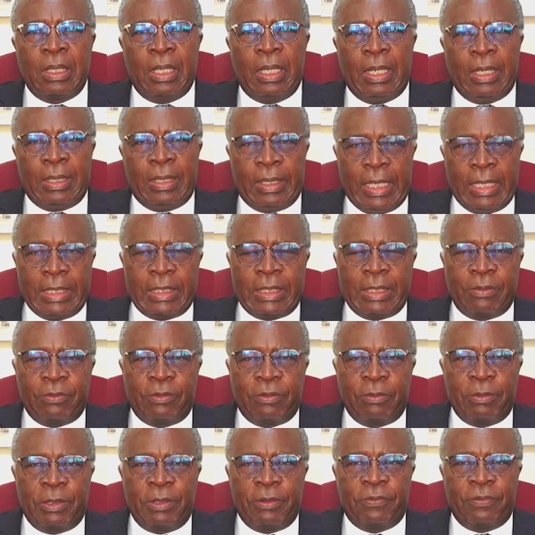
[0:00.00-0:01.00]
arising
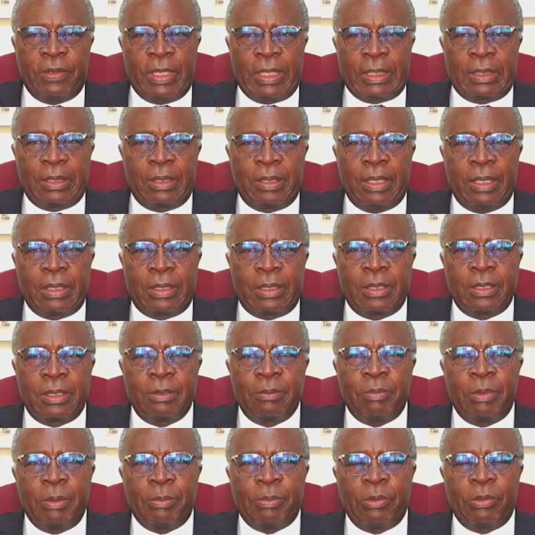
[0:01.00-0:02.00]
from the fact
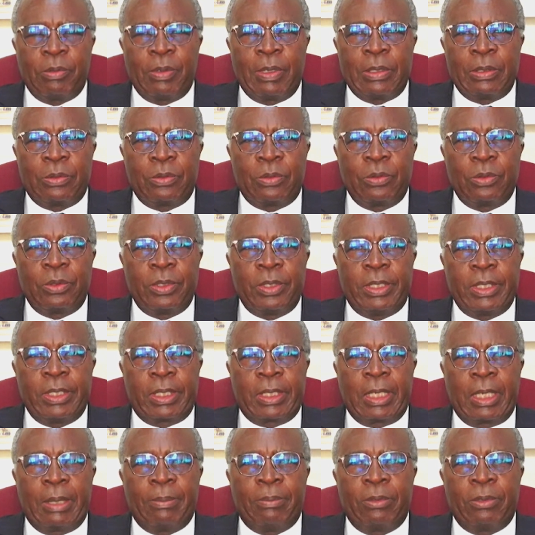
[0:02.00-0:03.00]
that people want to
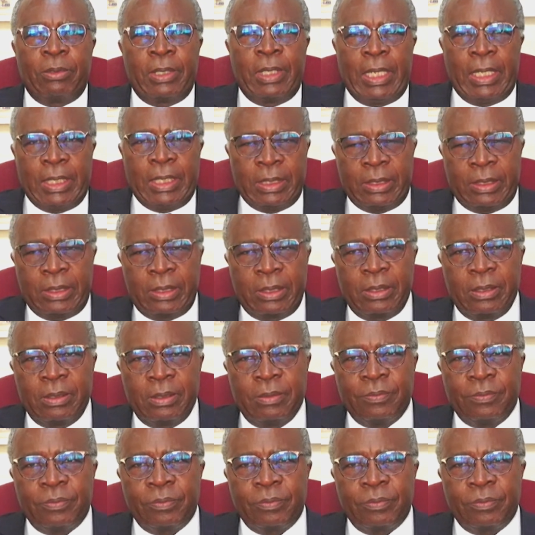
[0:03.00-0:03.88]
decarbonize